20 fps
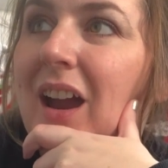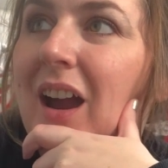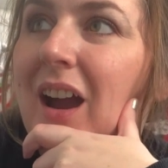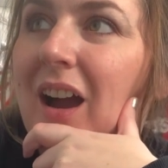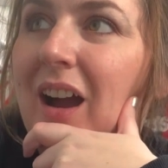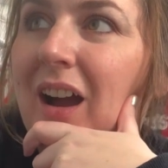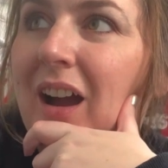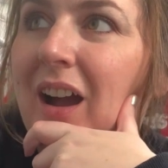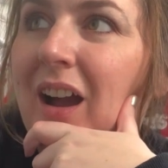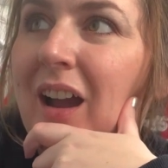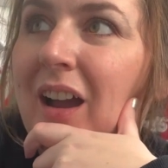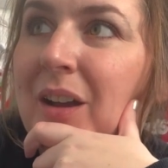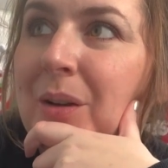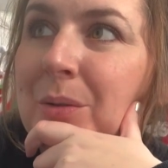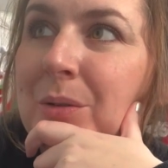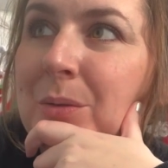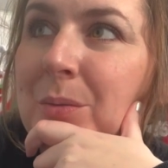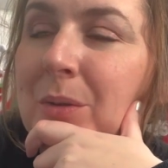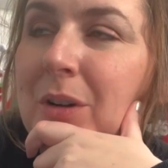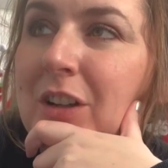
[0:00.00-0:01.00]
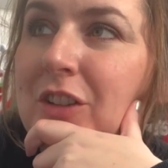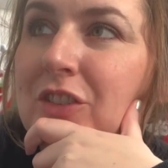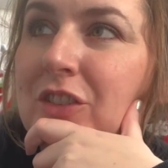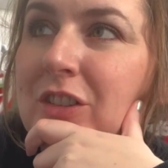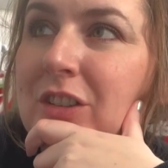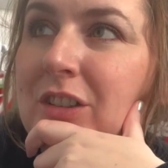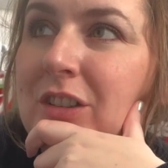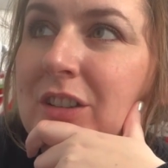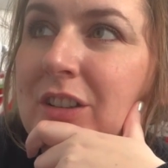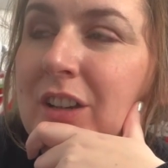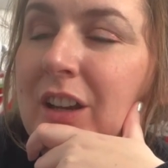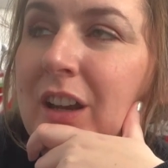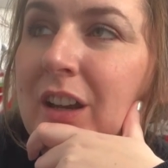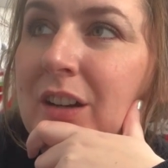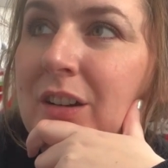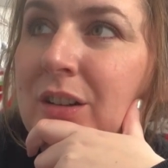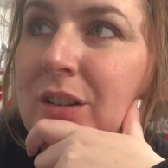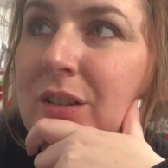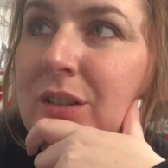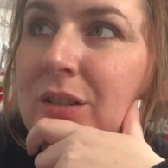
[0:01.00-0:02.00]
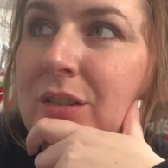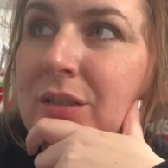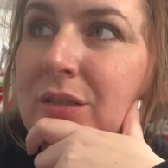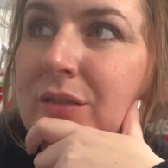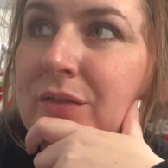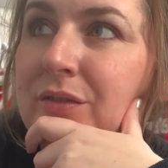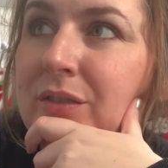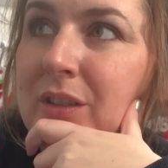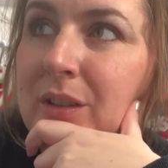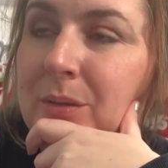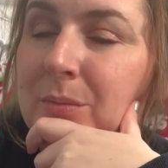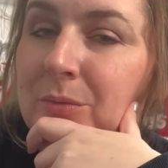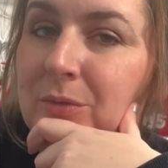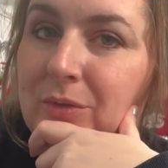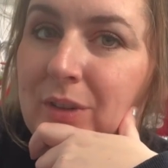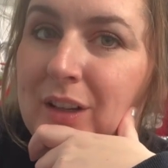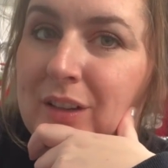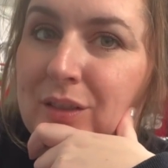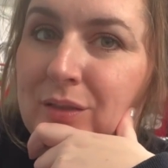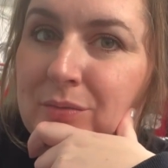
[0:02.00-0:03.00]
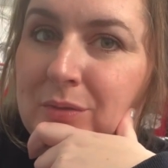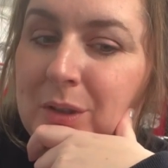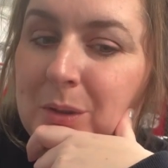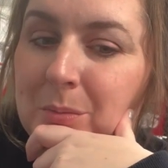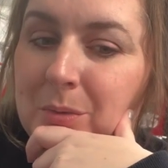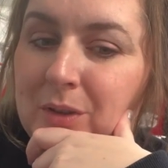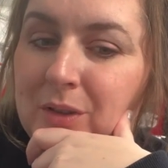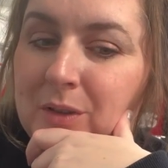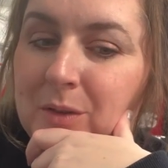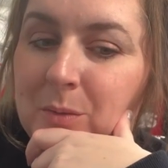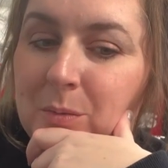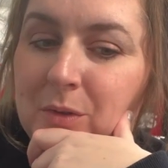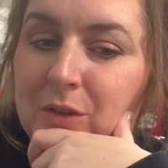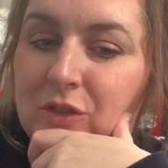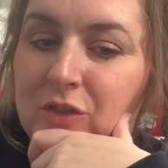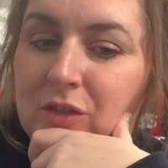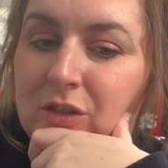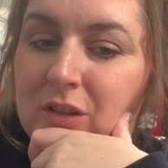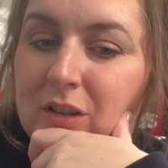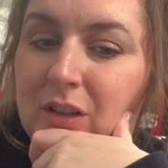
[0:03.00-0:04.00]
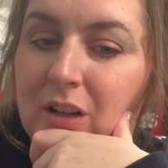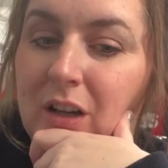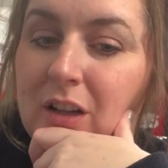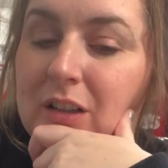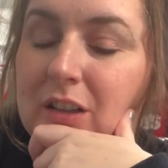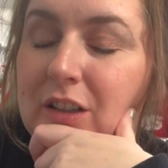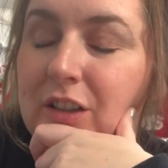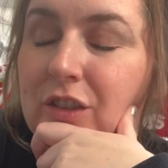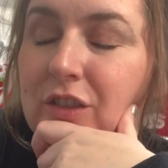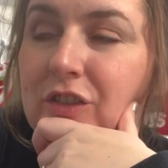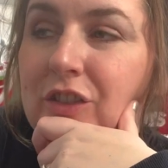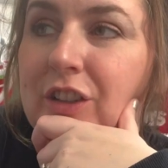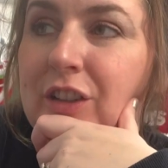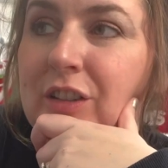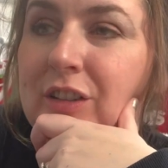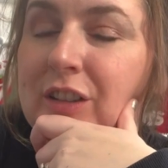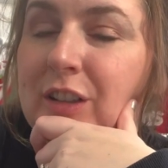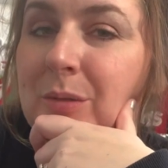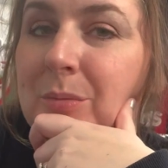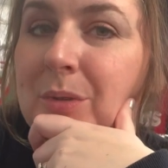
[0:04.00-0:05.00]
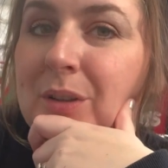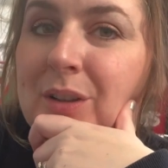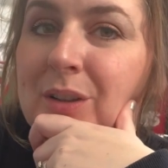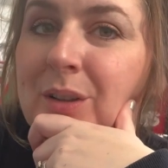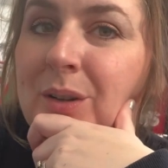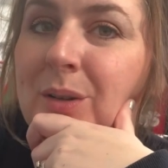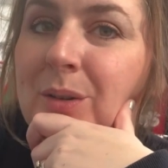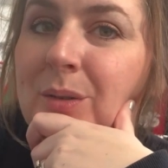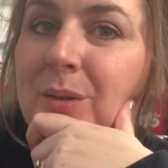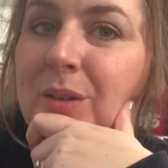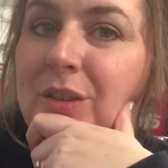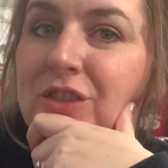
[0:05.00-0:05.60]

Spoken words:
I was watching Carol from Raisin Rayburns, which I'll link her channel down below.